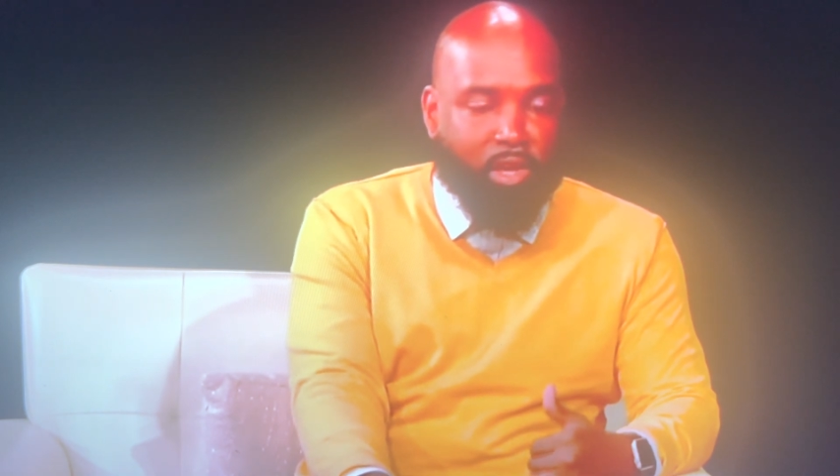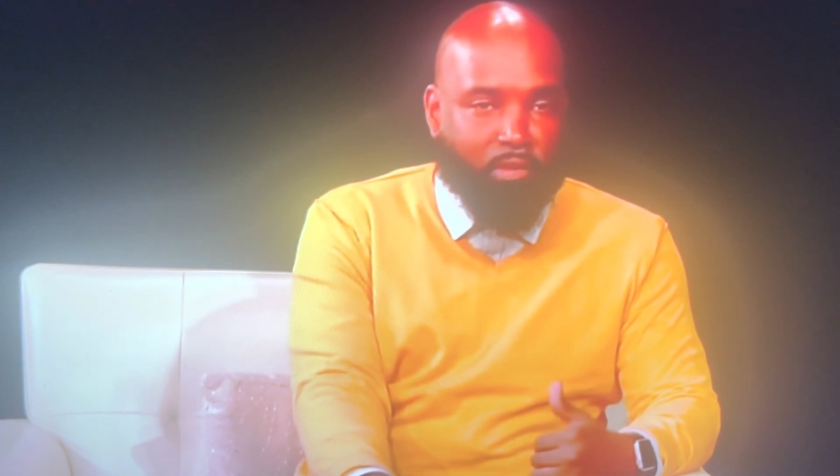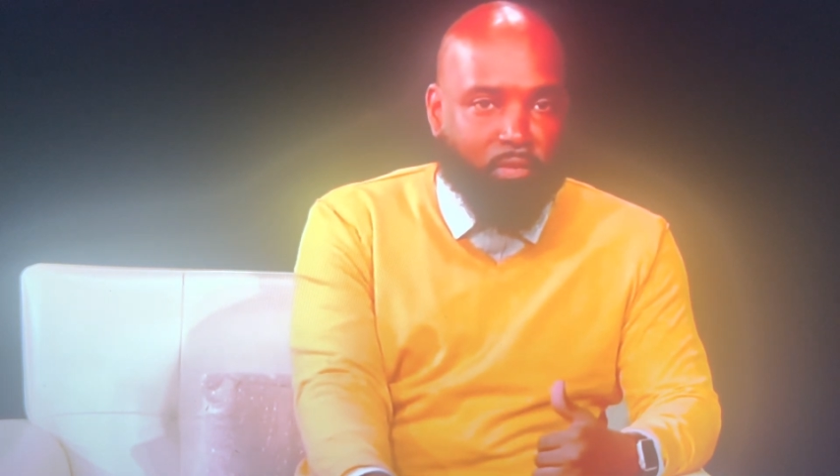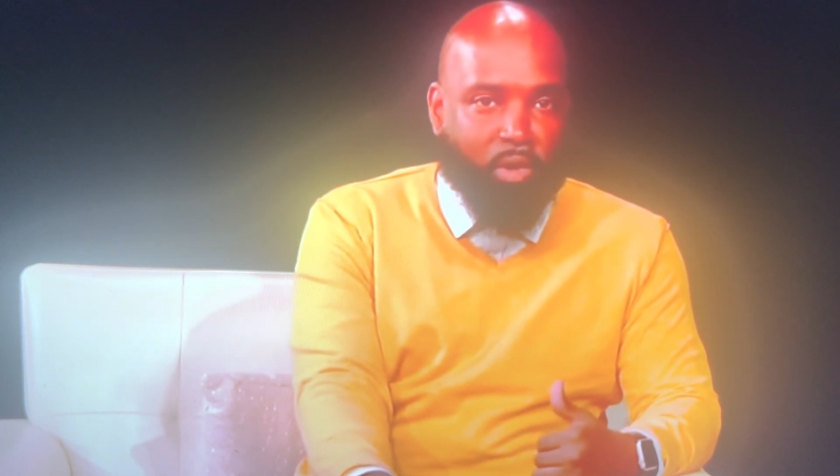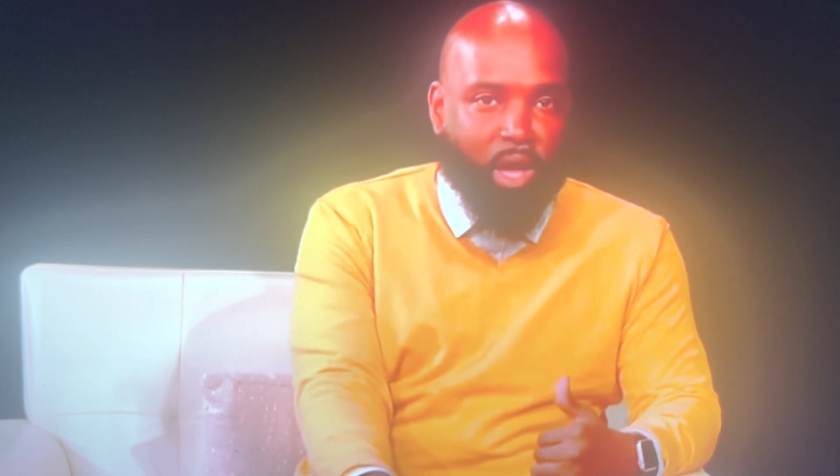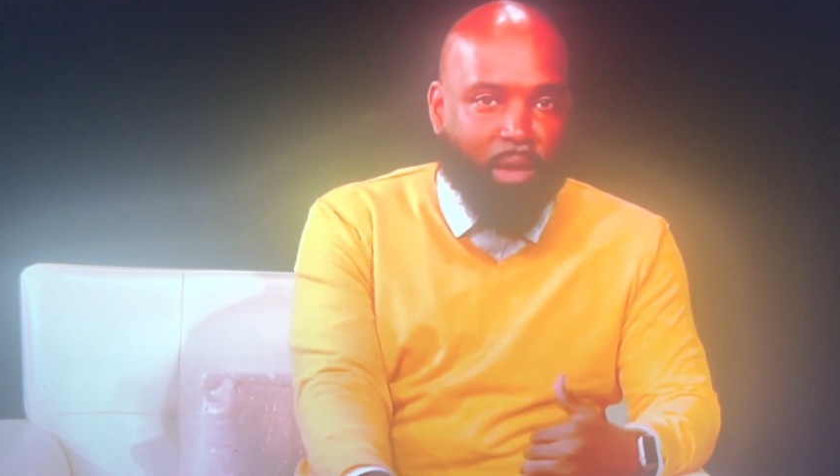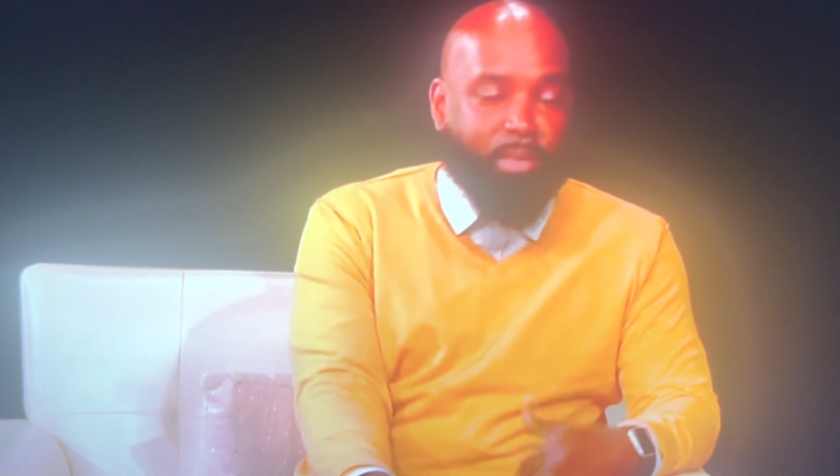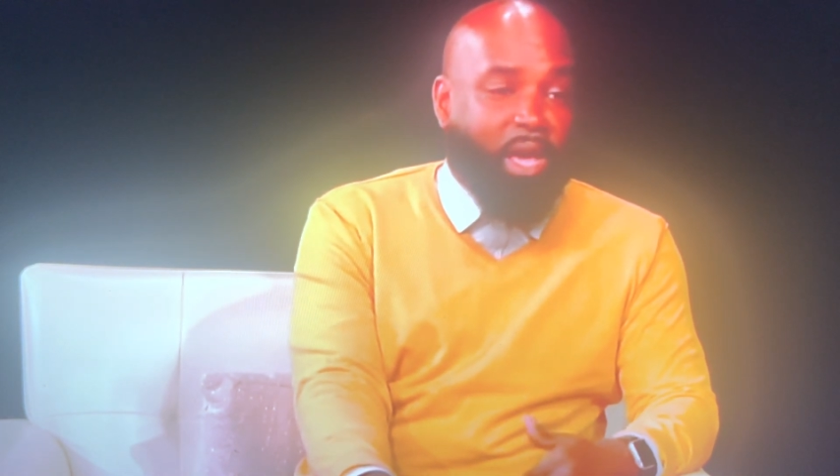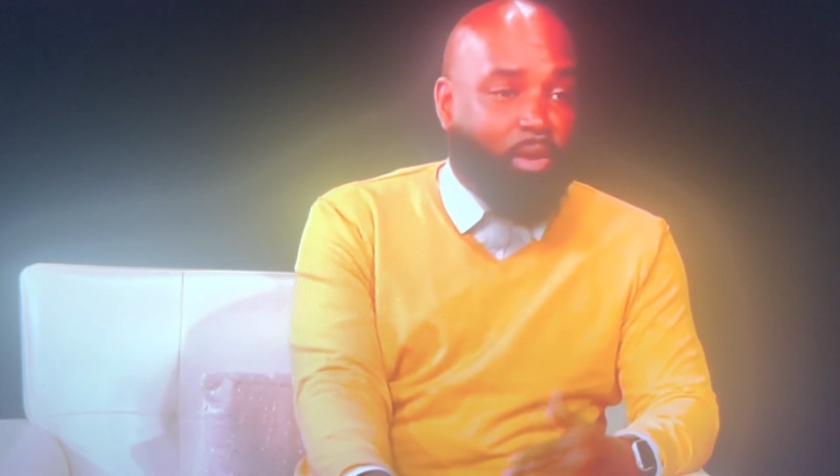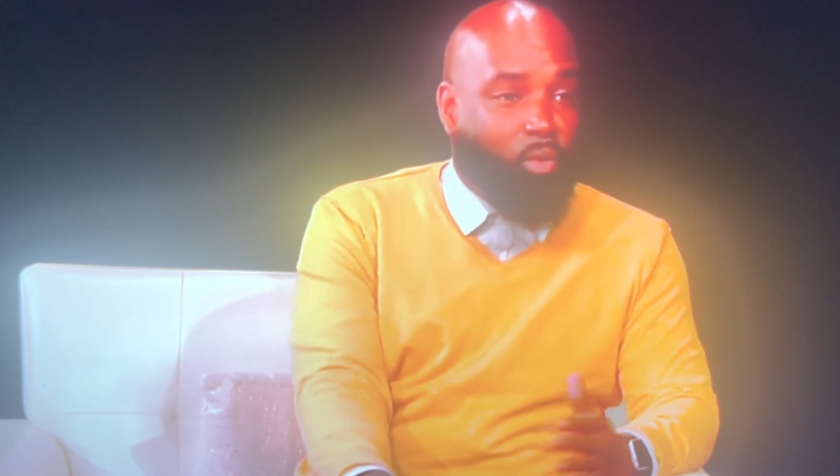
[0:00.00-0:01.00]
If
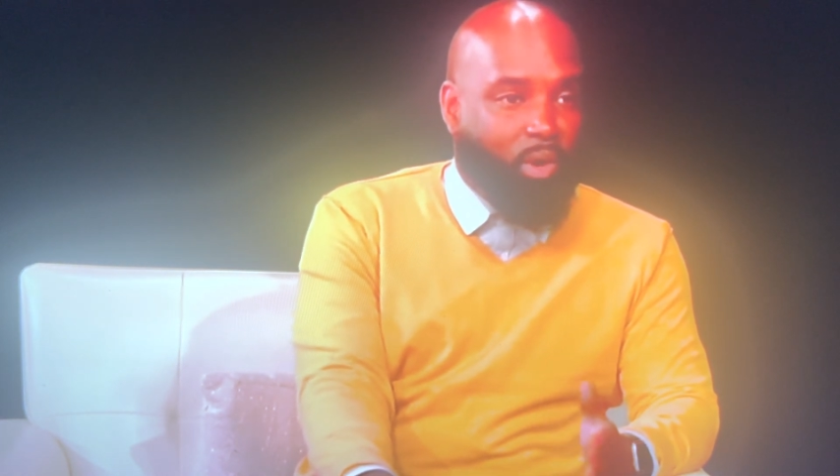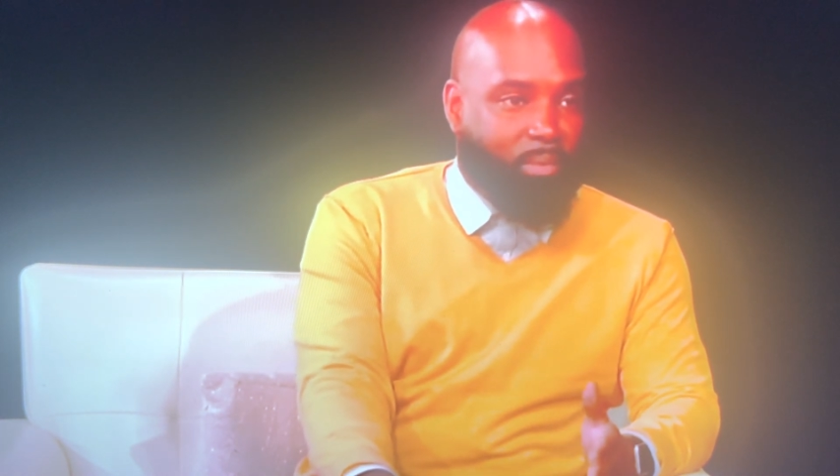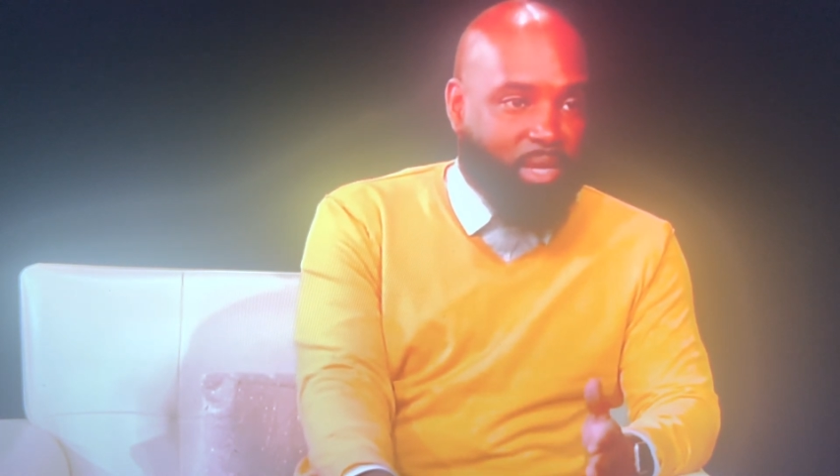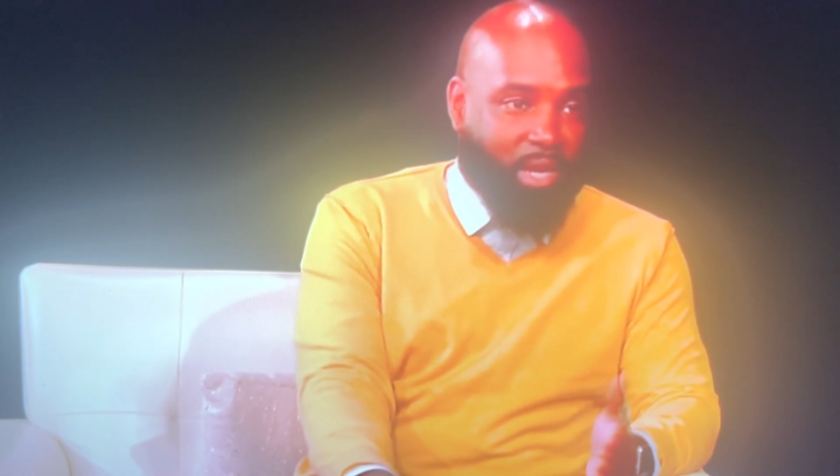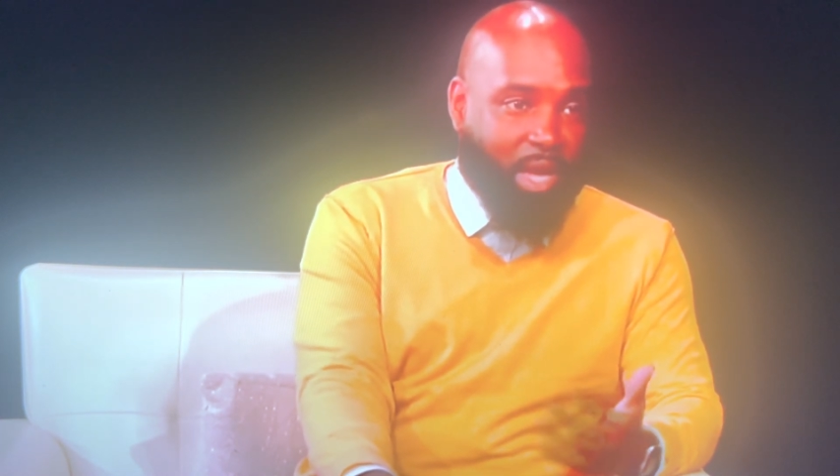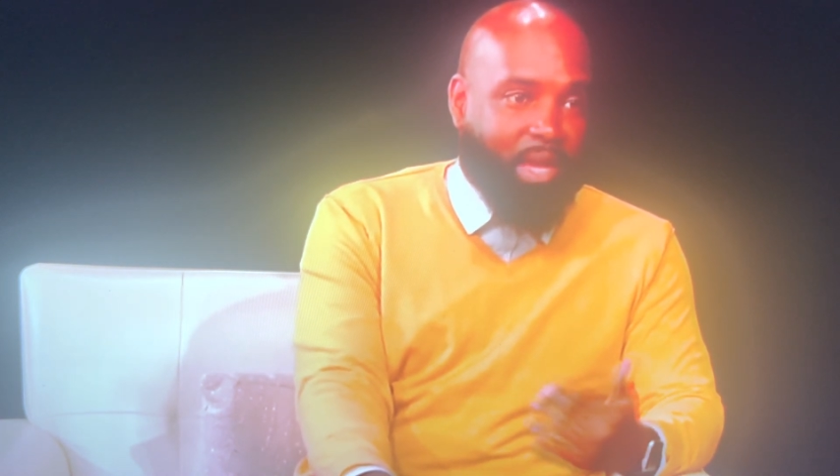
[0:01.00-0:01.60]
I'm not a woman,